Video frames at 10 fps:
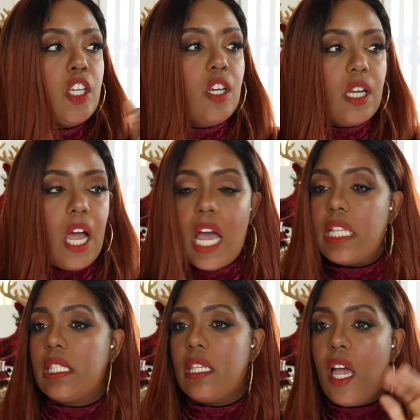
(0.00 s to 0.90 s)
your
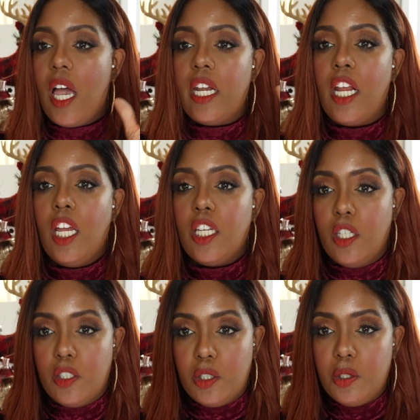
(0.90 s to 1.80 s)
godson,
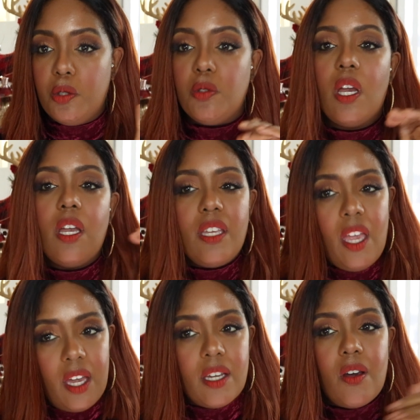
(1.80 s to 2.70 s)
your dude,
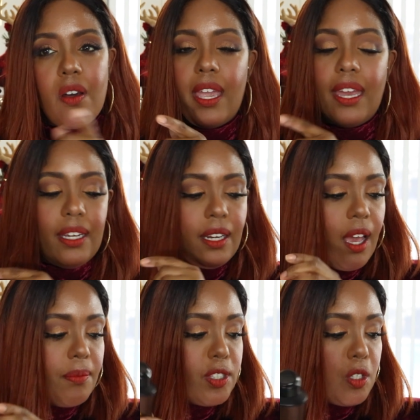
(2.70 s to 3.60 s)
yeah, go ahead and
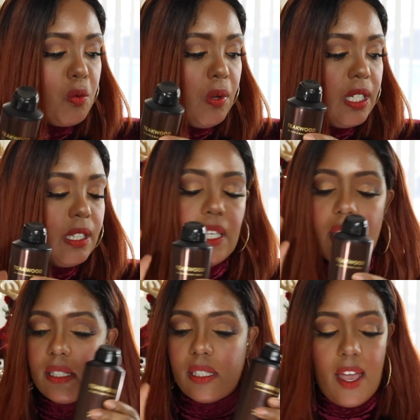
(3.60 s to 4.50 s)
um, scoop one of
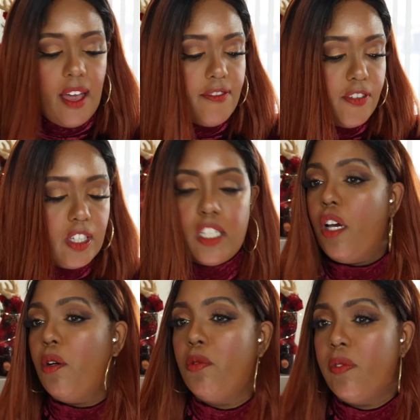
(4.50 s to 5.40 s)
these uh, for the
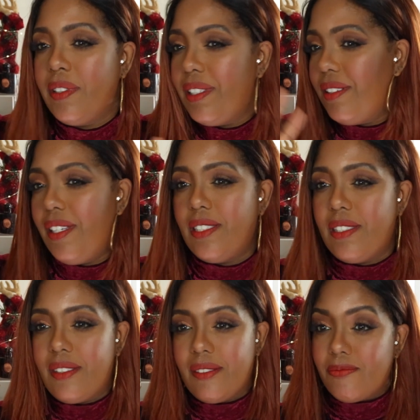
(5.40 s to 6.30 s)
low. It,
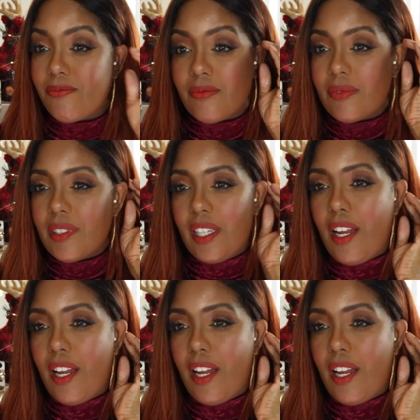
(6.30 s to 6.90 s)
it's you